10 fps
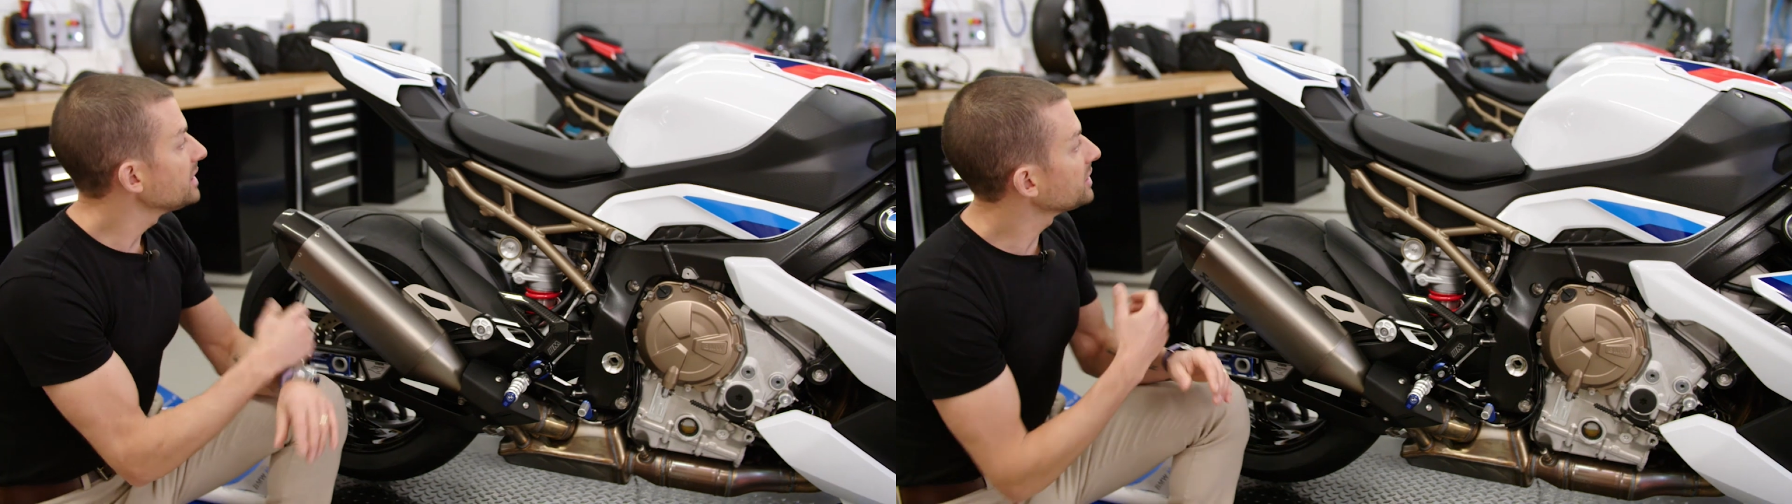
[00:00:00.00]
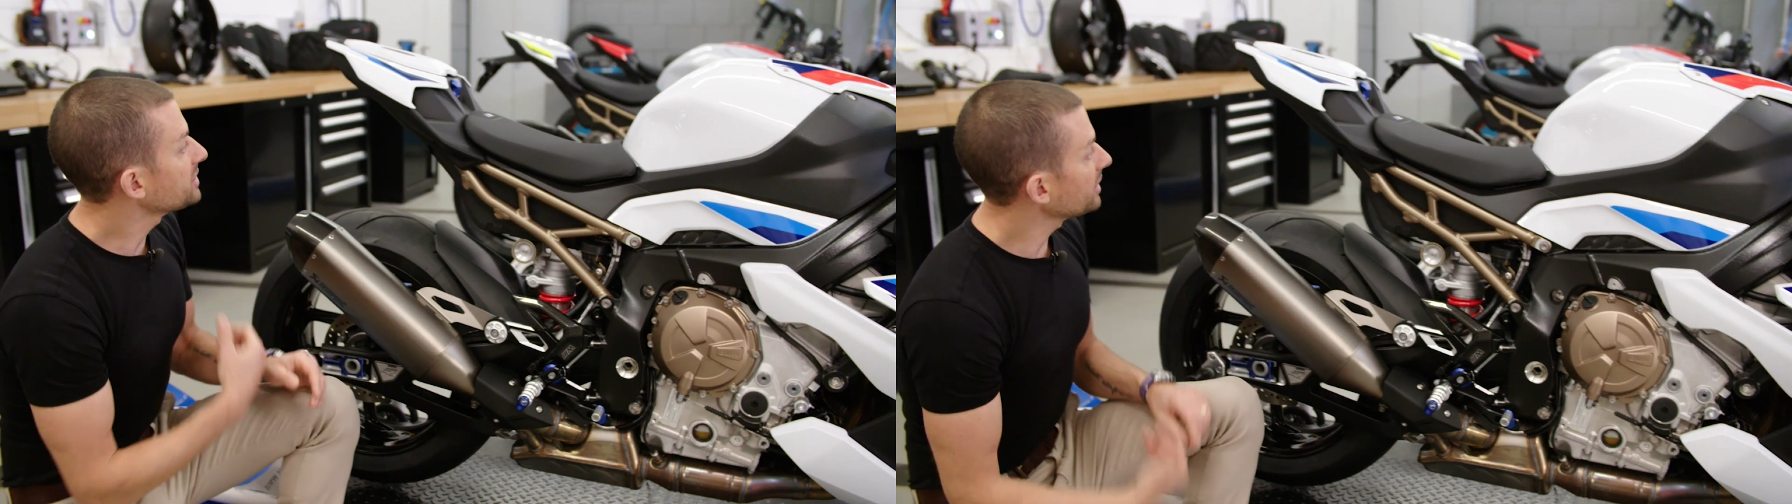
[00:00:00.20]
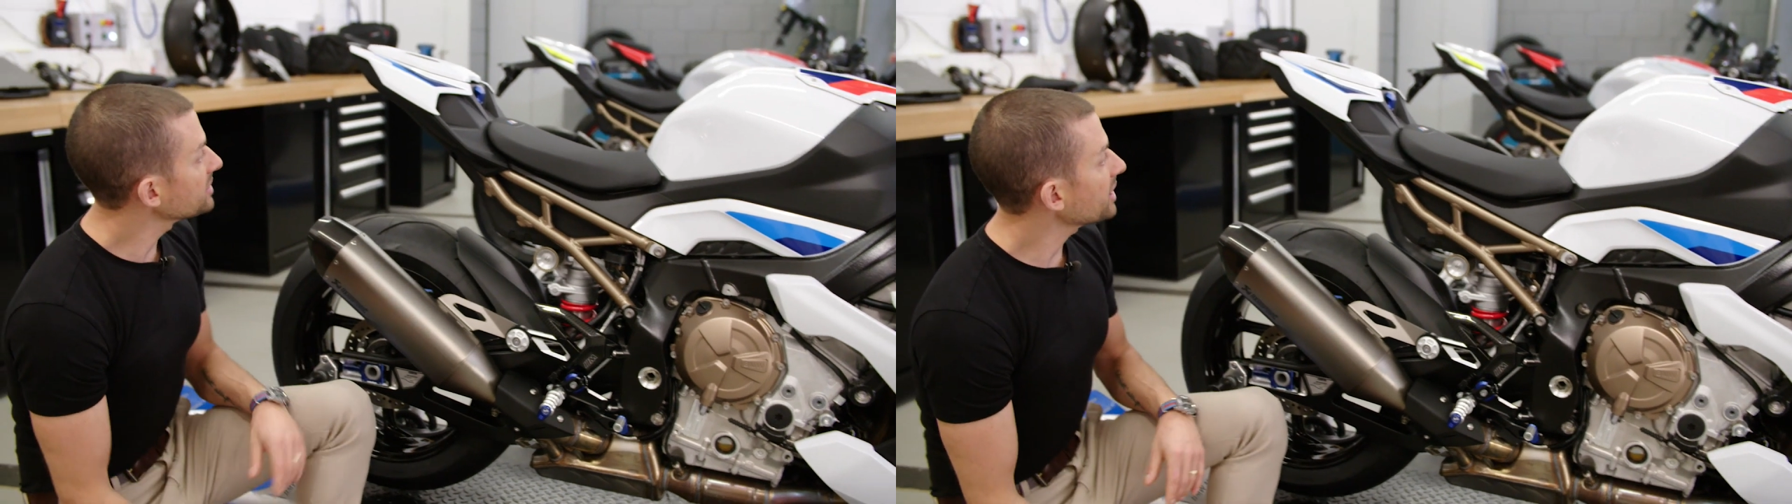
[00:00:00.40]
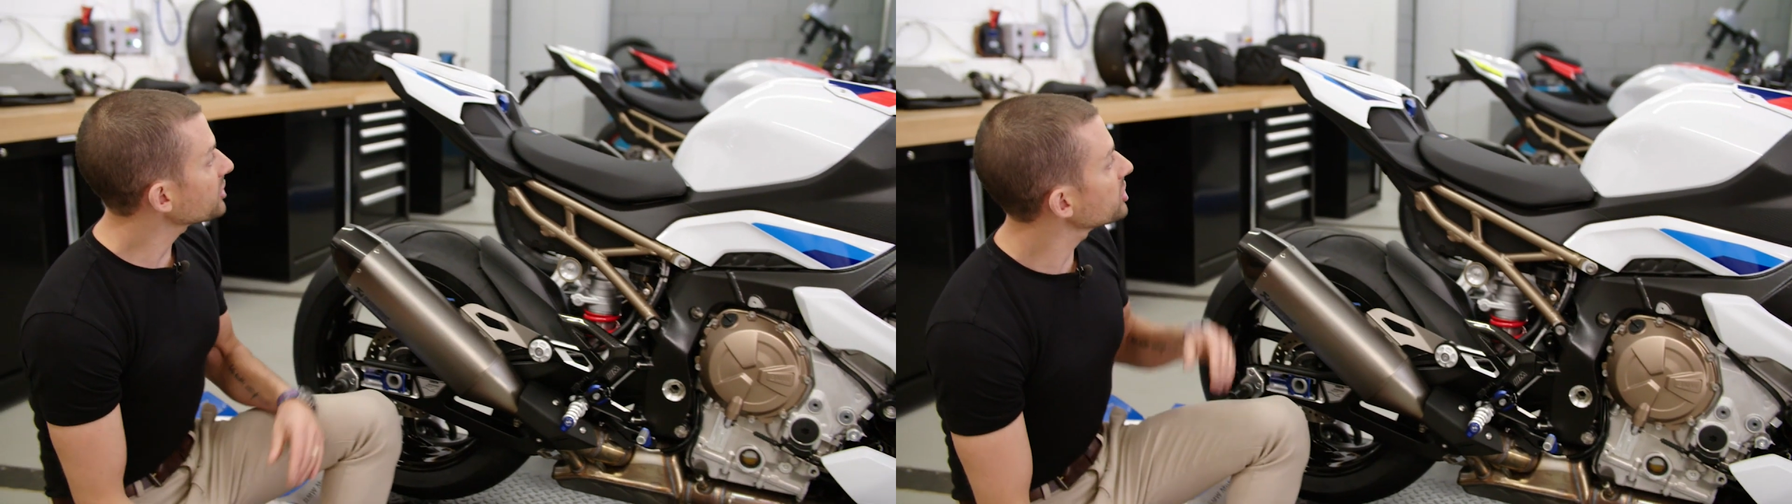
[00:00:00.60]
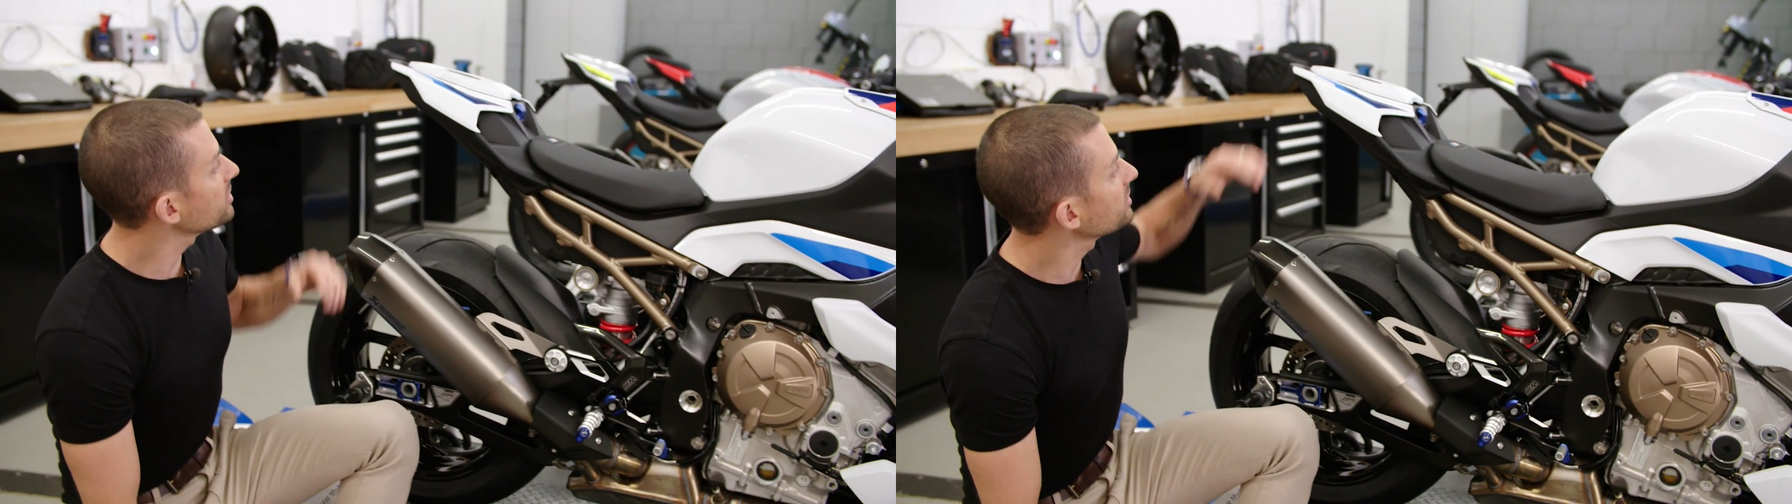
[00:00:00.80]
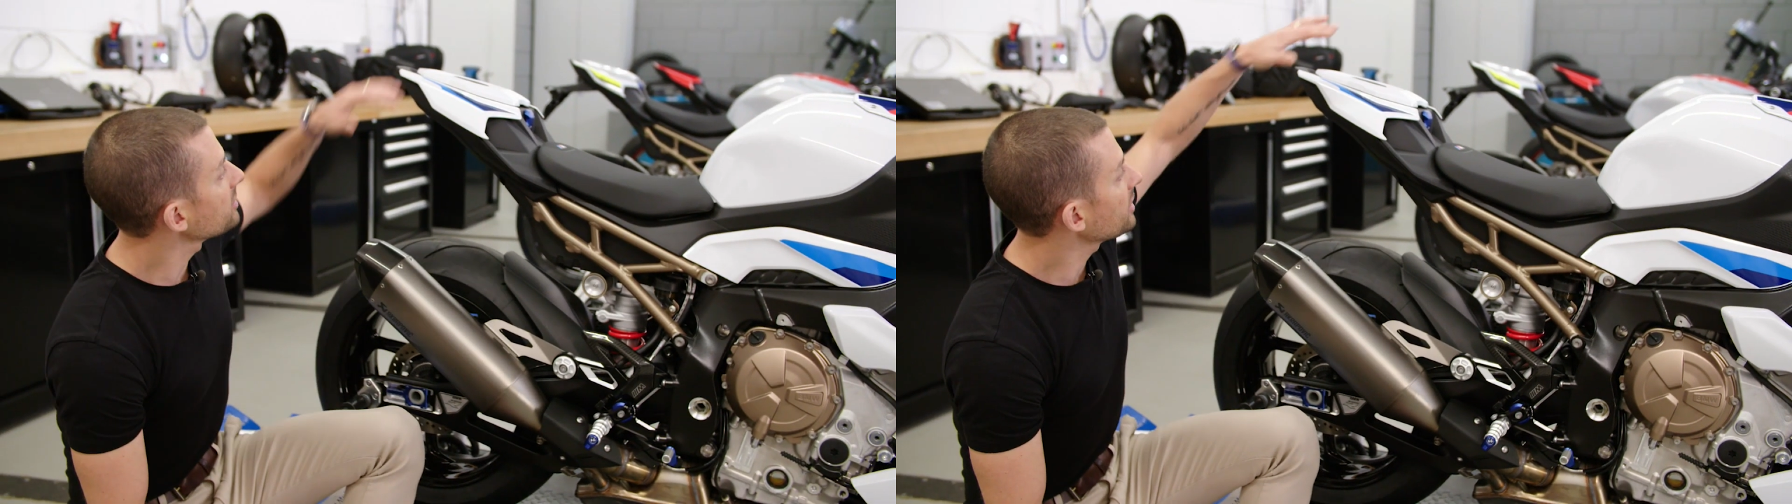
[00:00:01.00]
The tail section